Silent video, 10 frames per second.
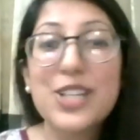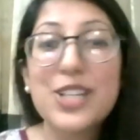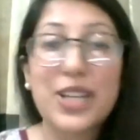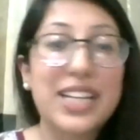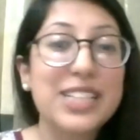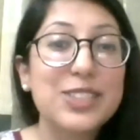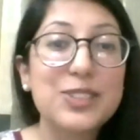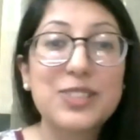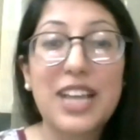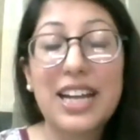I get
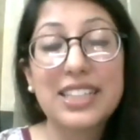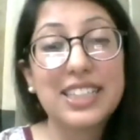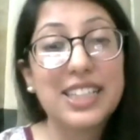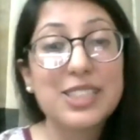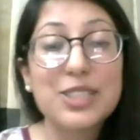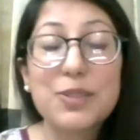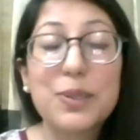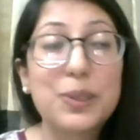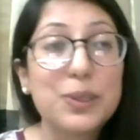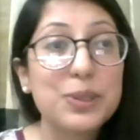into that. I get into
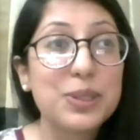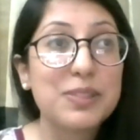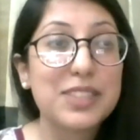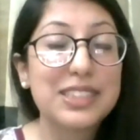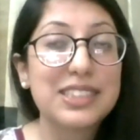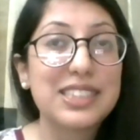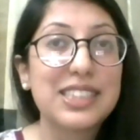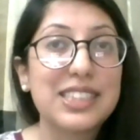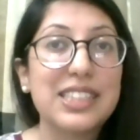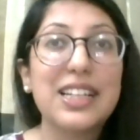a good
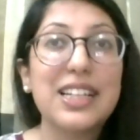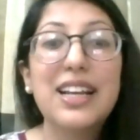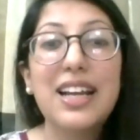university.